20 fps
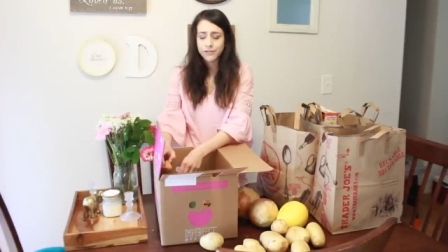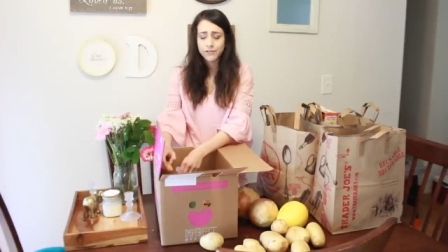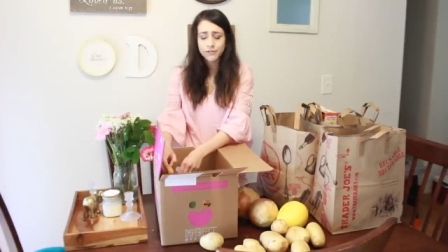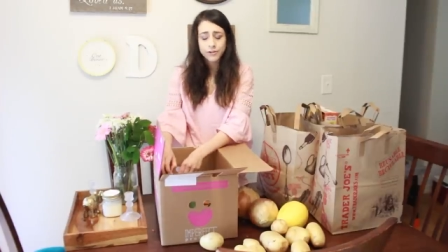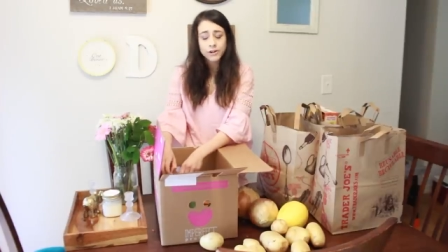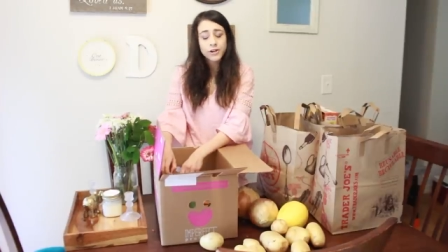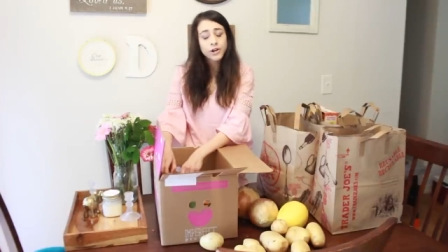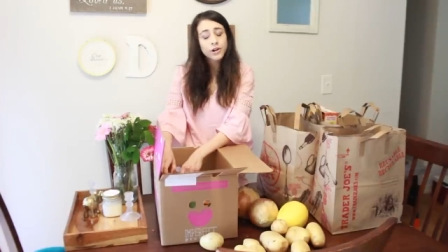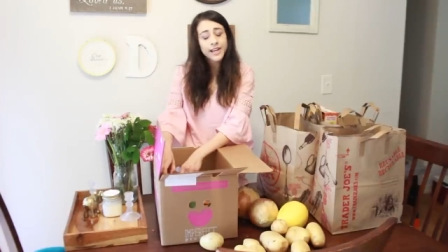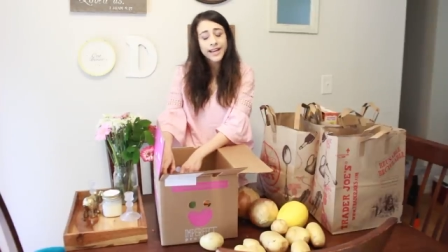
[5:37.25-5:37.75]
And
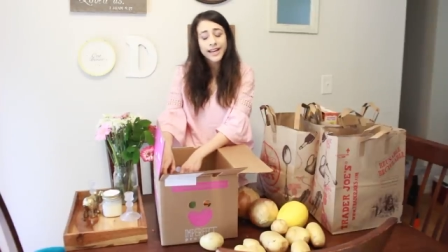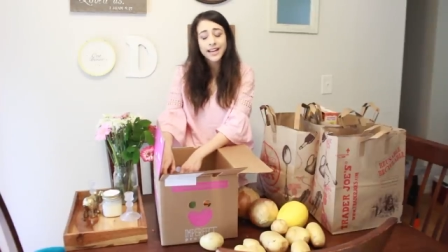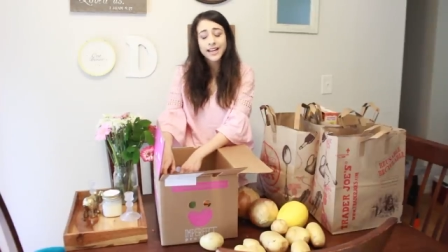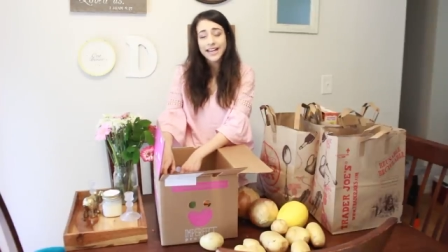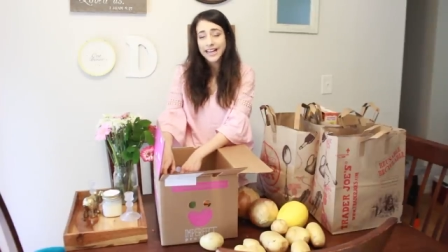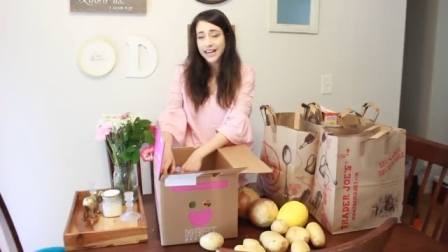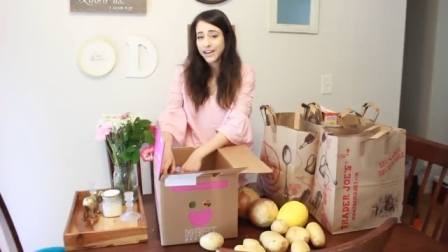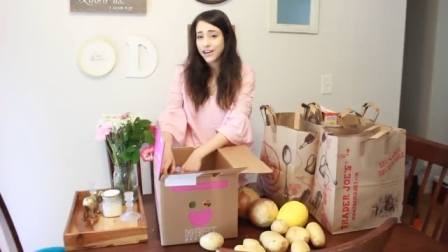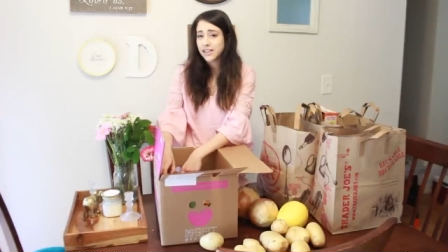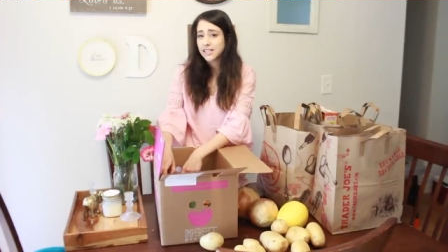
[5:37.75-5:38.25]
for
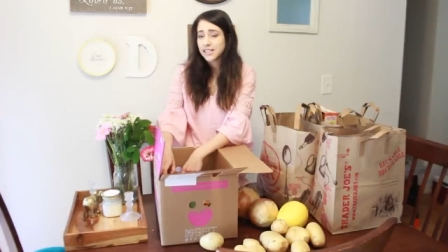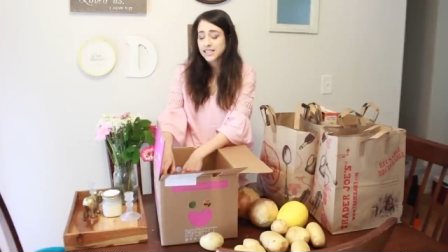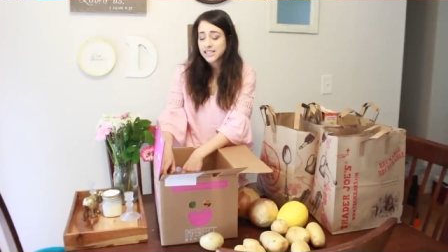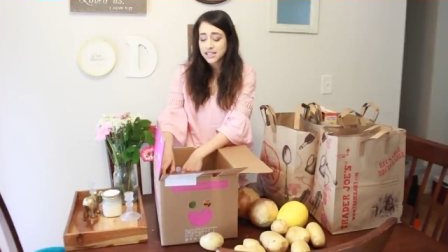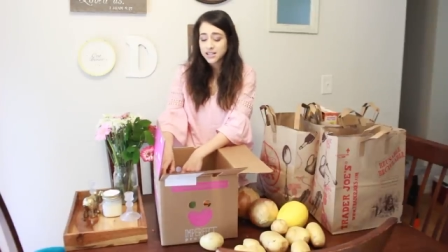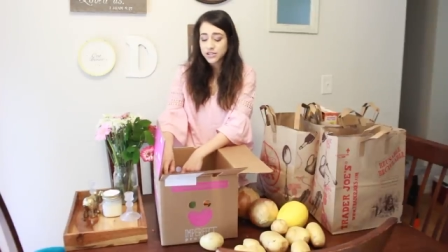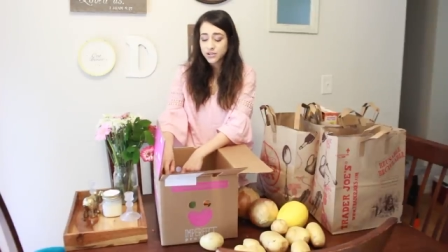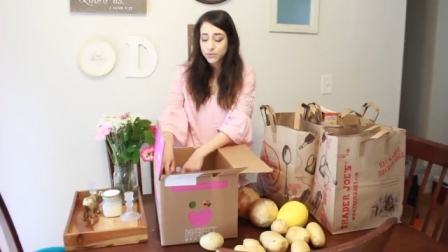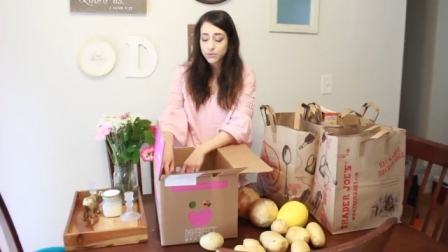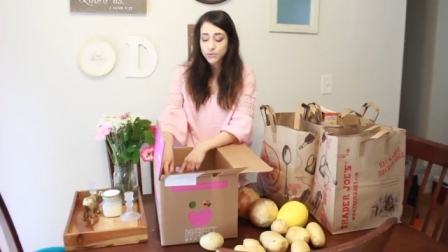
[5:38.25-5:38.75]
organic carrots,
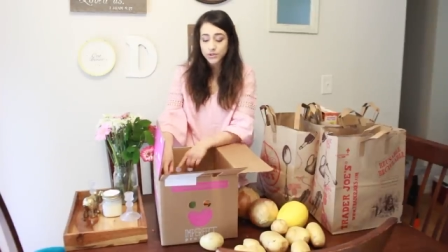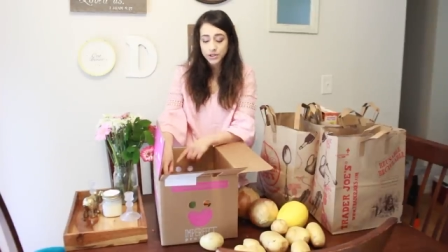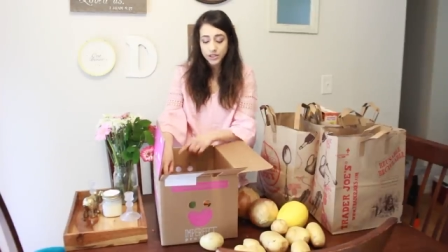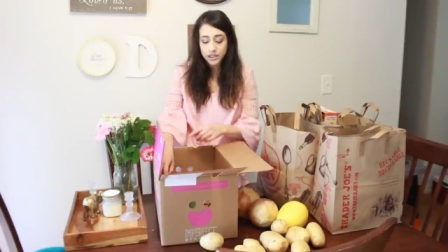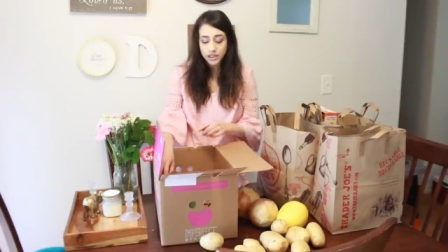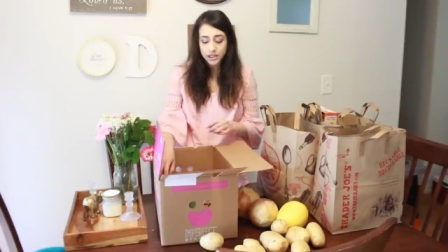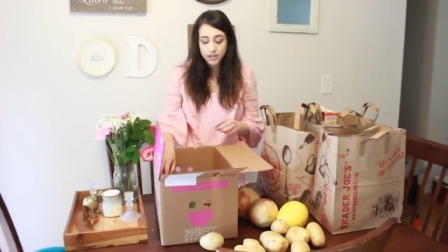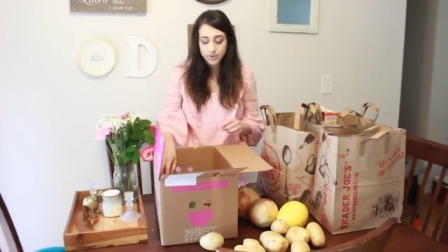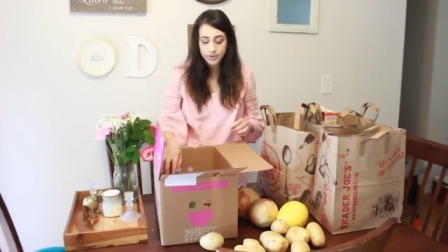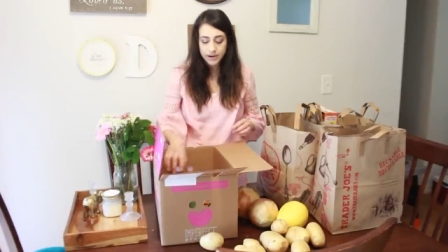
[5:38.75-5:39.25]
that's a
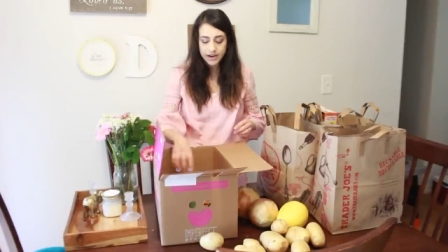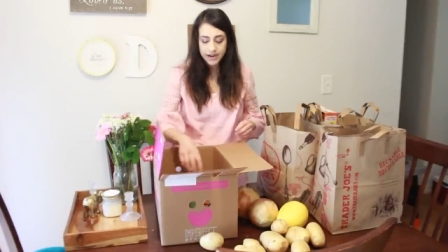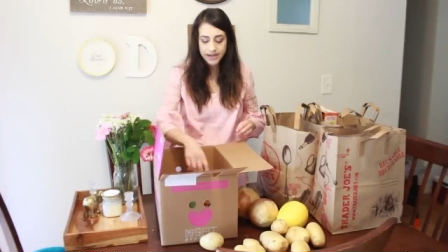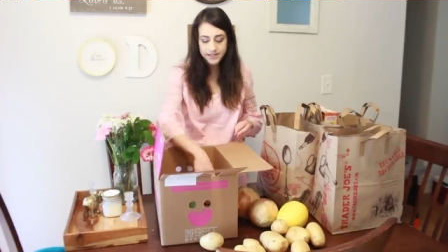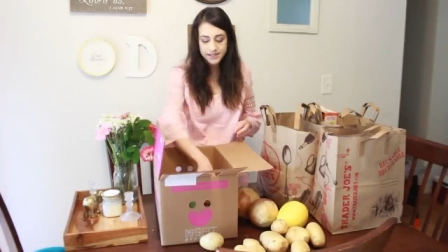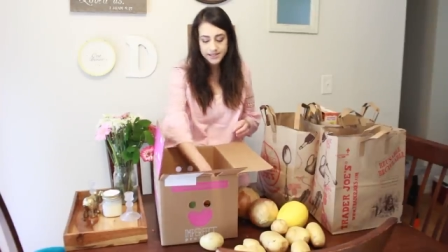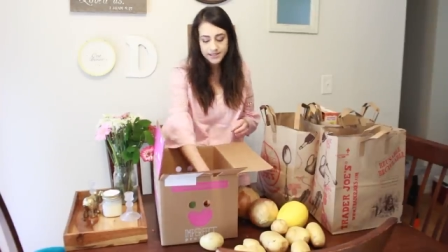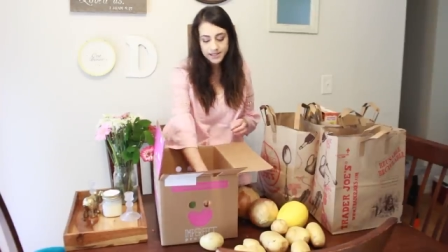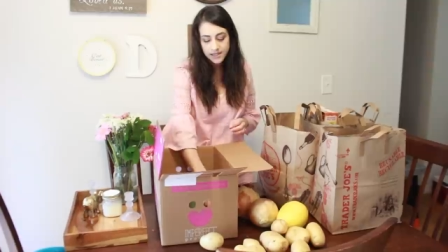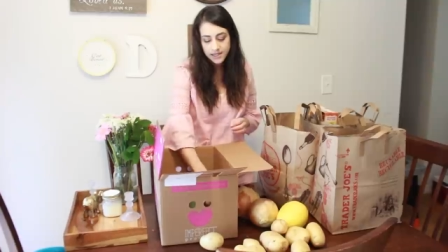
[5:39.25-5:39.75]
really good
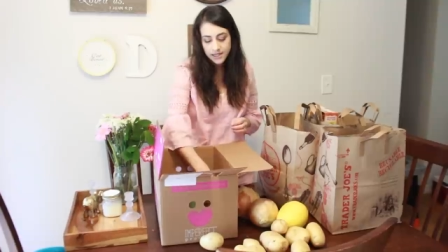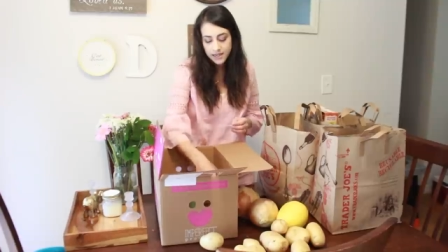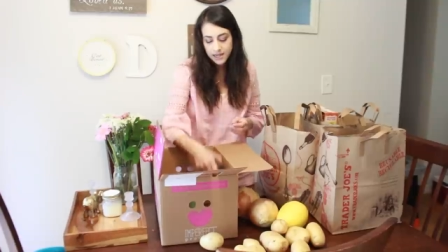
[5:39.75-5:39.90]
price.